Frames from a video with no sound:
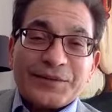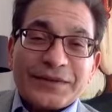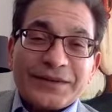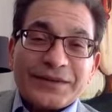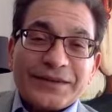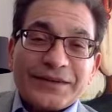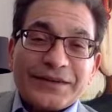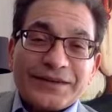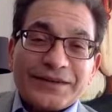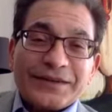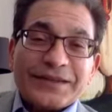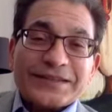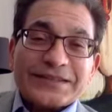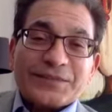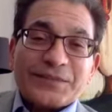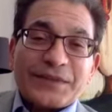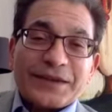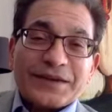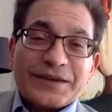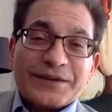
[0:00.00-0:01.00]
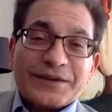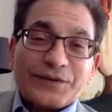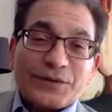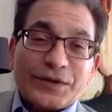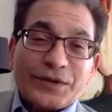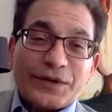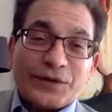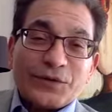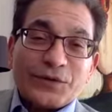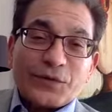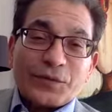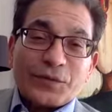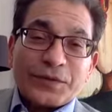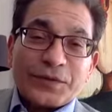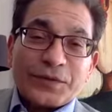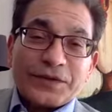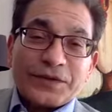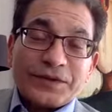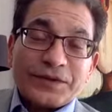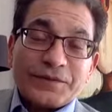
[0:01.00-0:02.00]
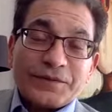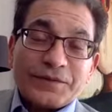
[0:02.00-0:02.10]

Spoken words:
but it doesn't matter. You learn from it.